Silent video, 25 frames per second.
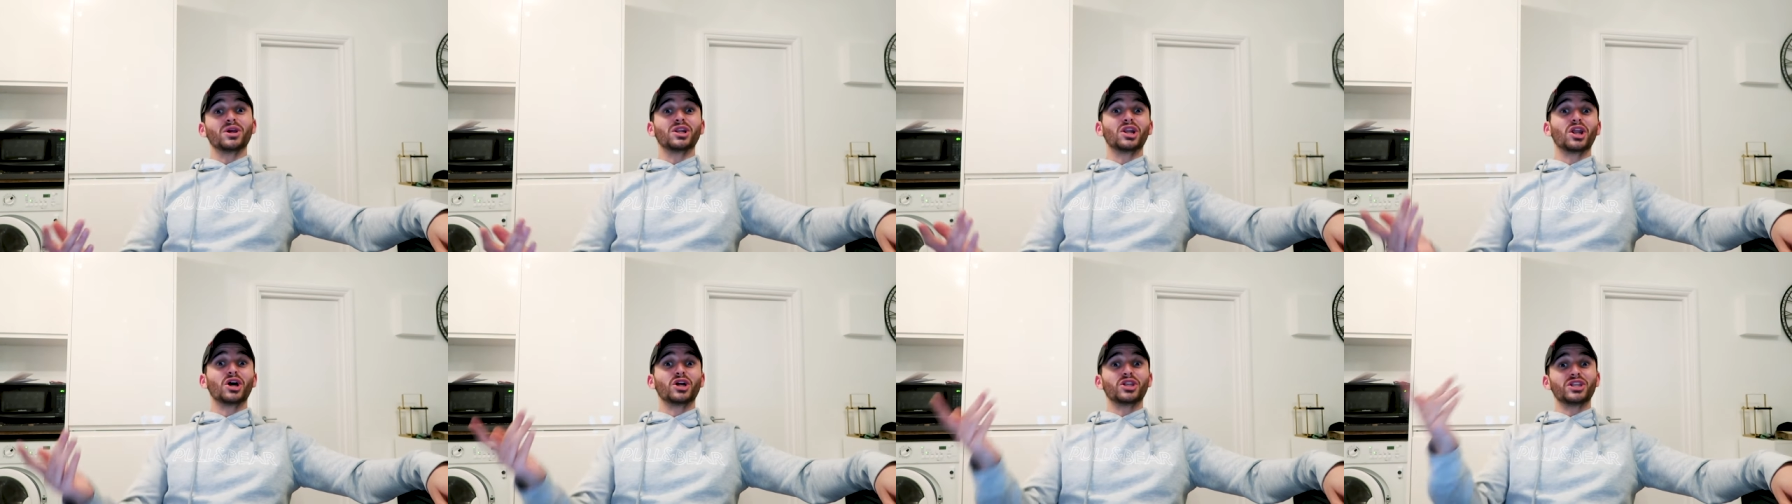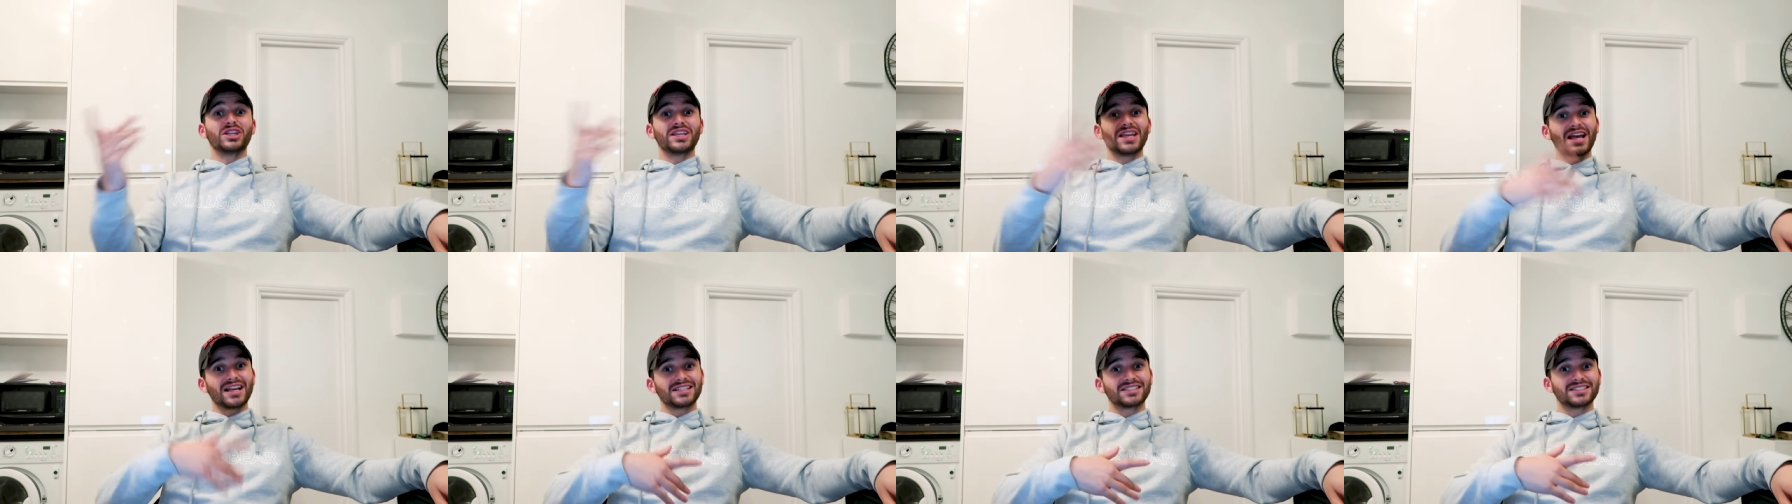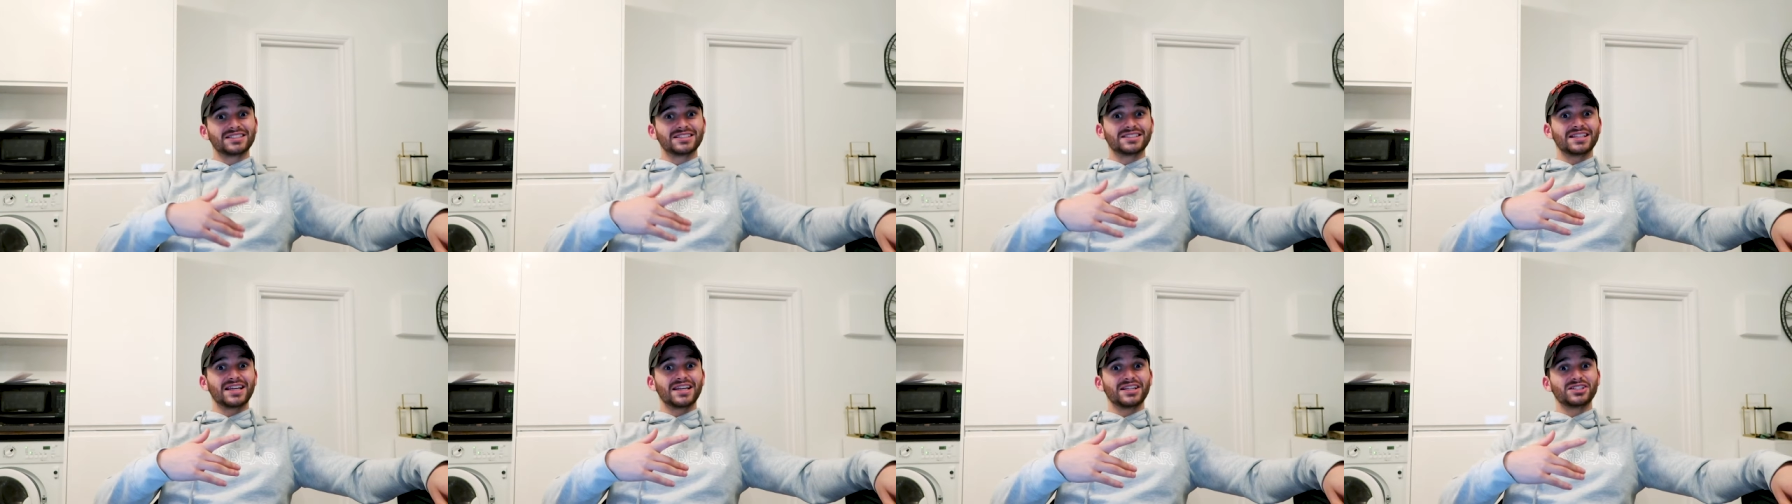we learned
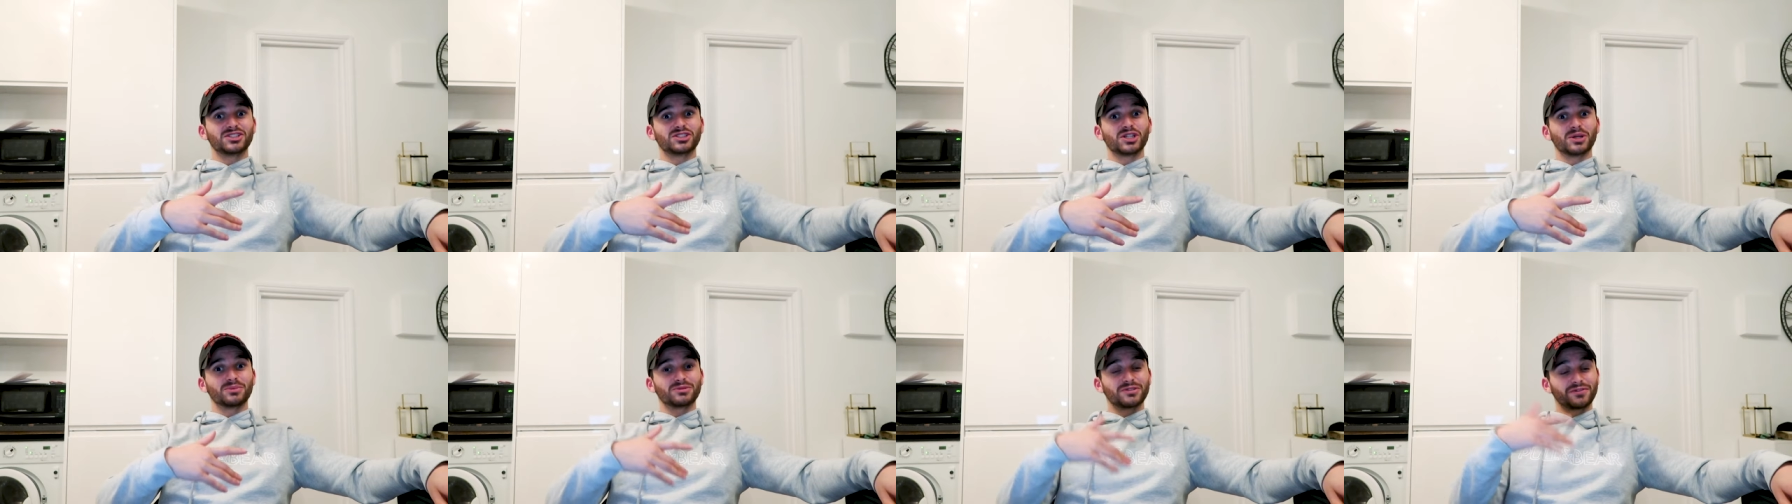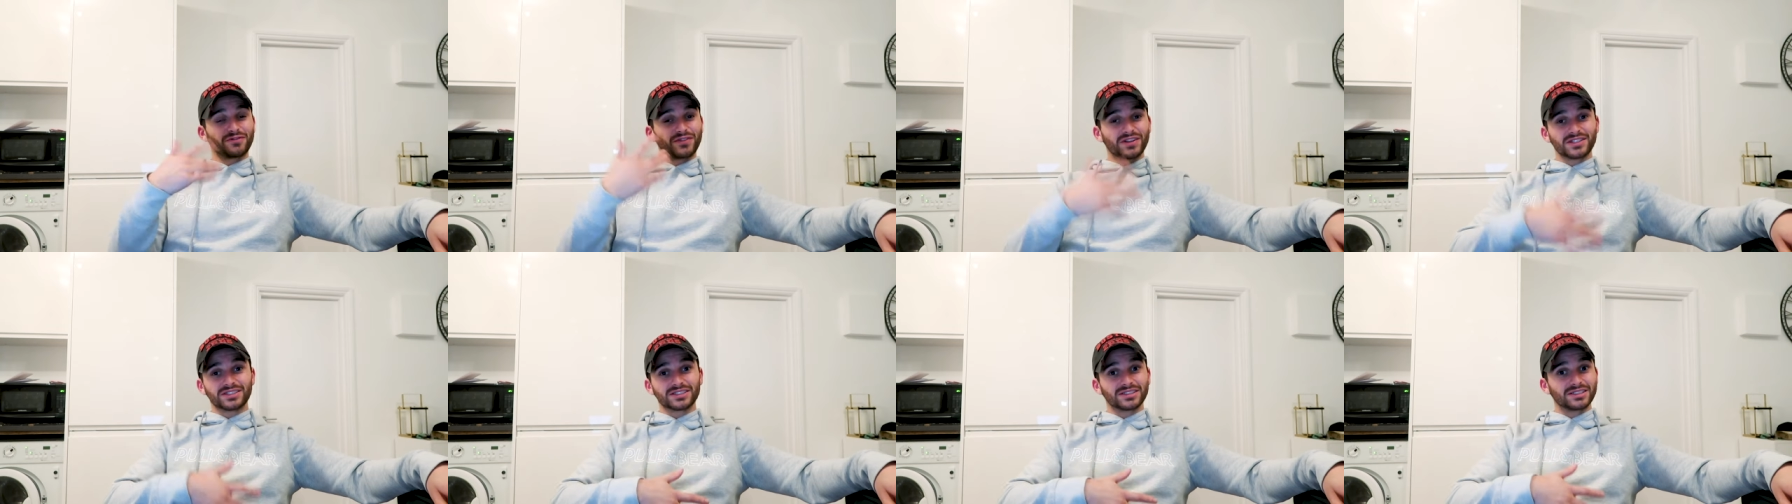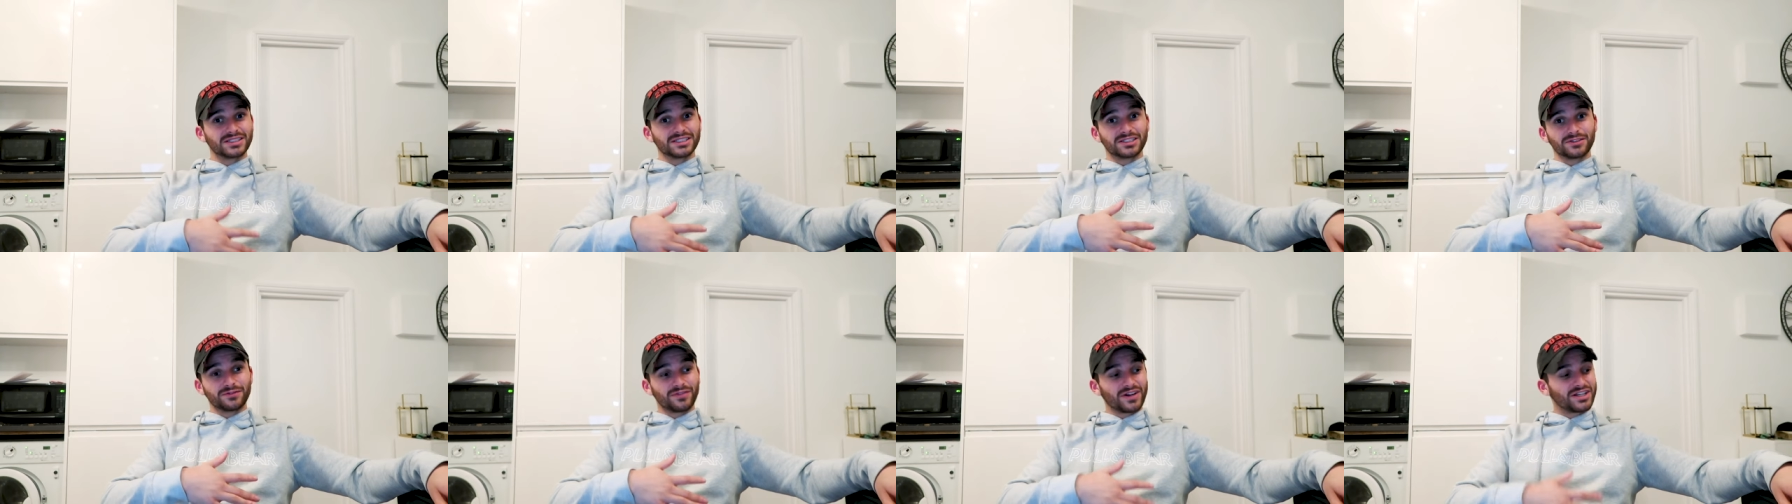yesterday in terms of
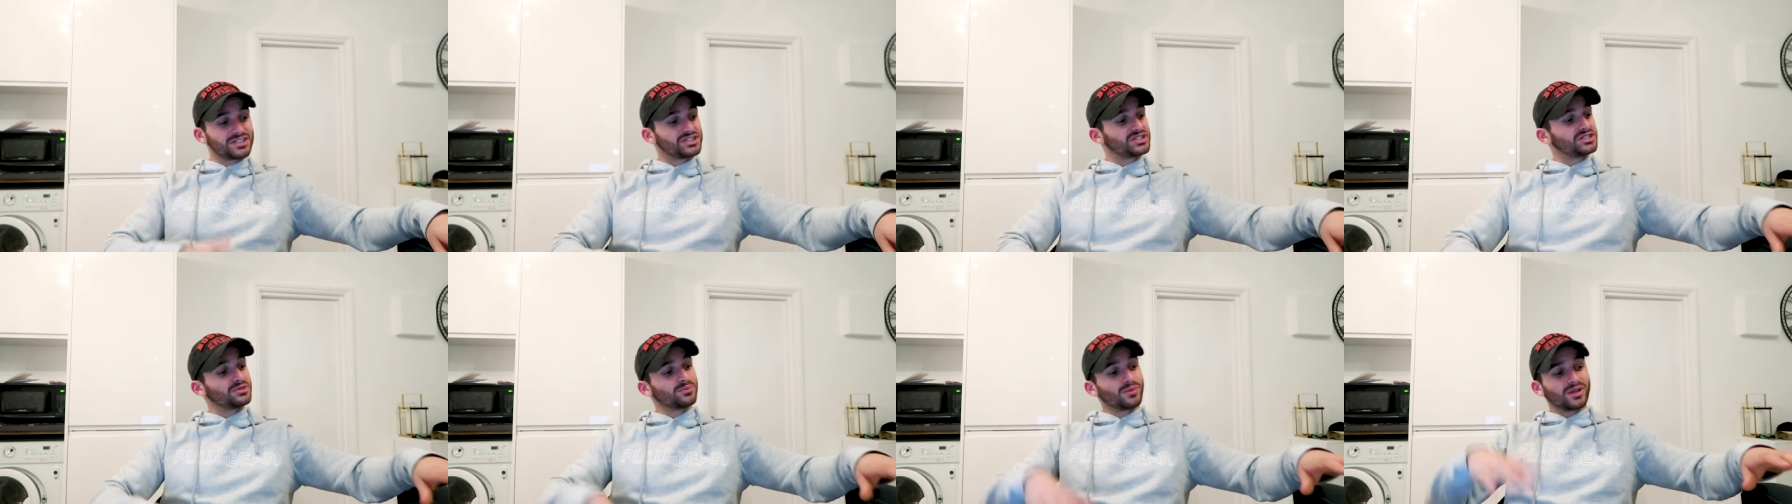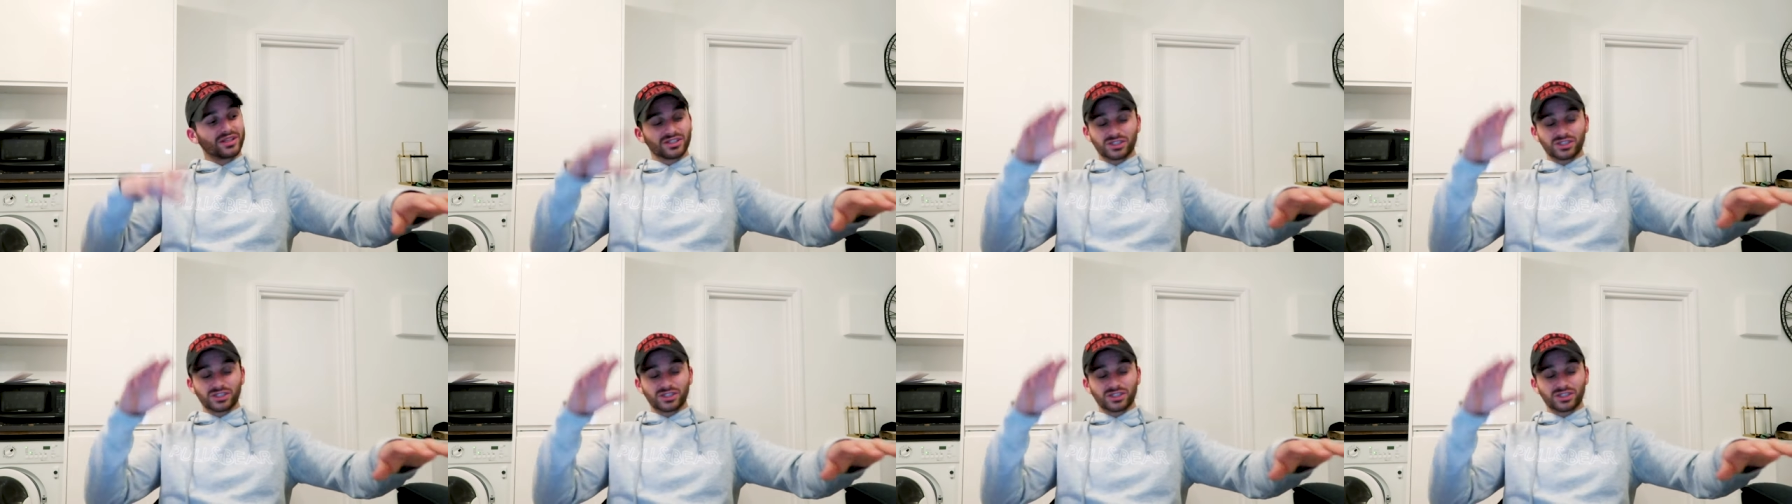physical intervention,